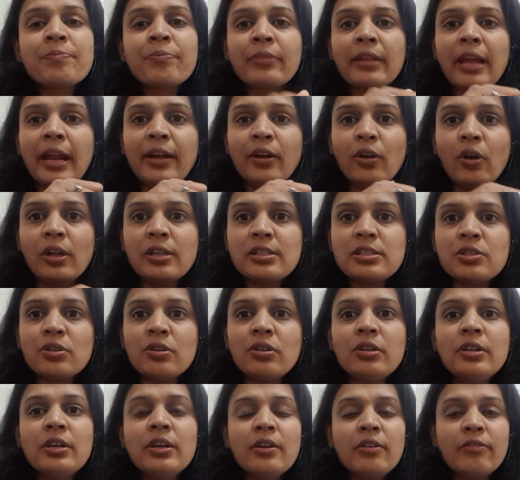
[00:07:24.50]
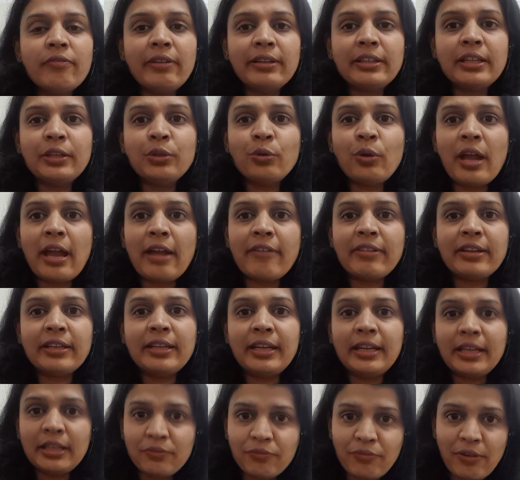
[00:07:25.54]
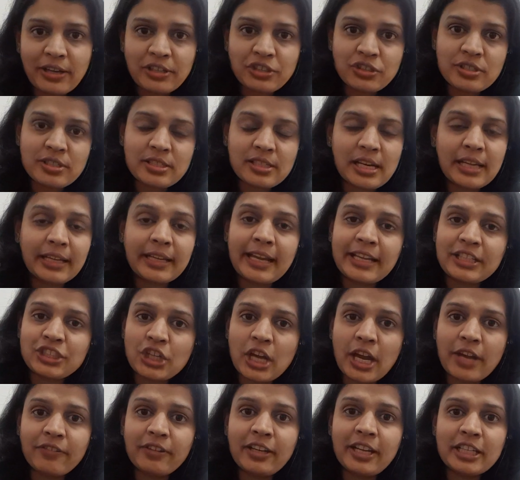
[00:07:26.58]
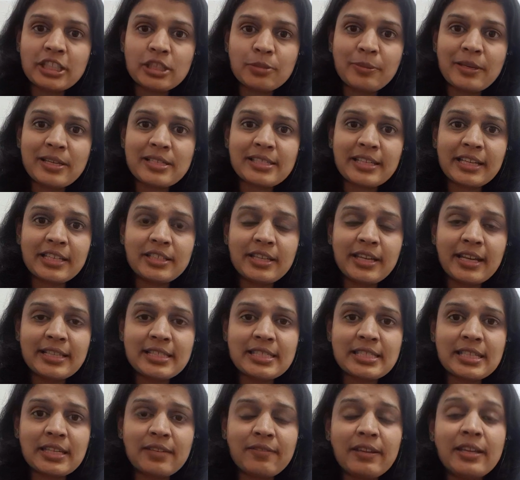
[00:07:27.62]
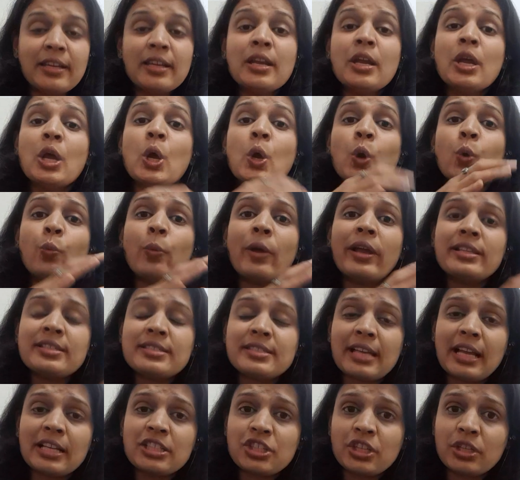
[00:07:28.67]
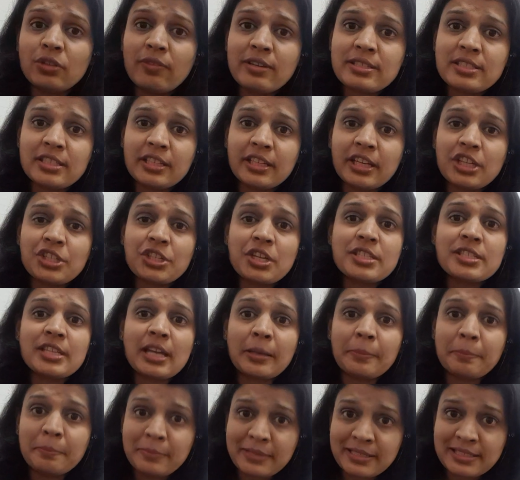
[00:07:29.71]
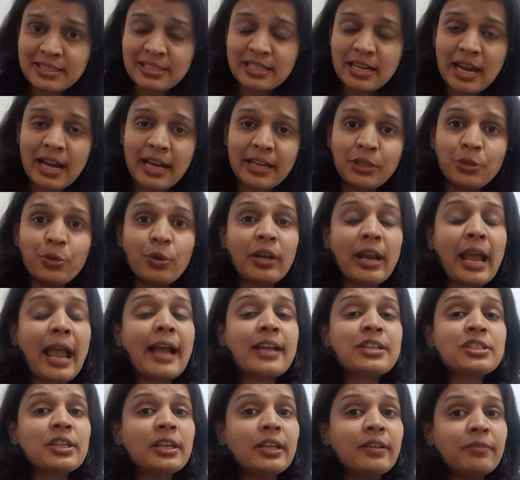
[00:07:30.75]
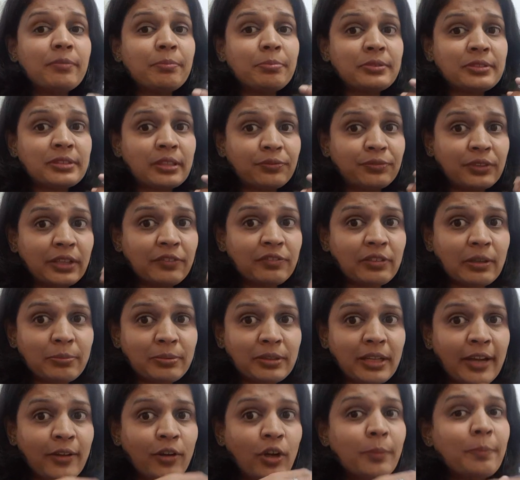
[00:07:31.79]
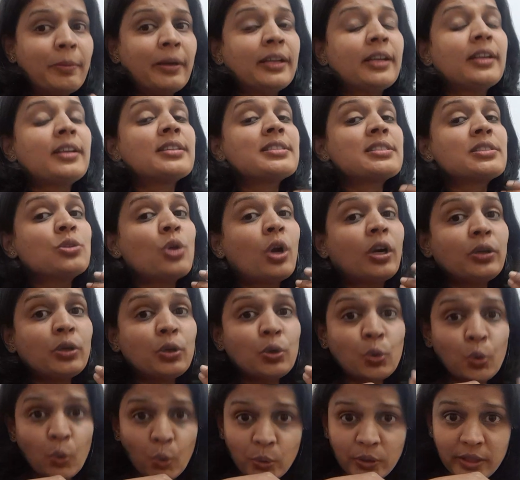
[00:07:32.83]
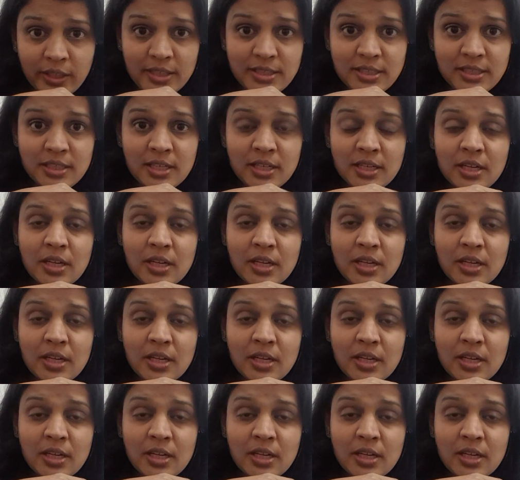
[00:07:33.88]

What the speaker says: and also whether you have any infections like HIV, HPSAG, HCV. When such investigations are missed and you are actually suffering from thyroid but it is not noticed,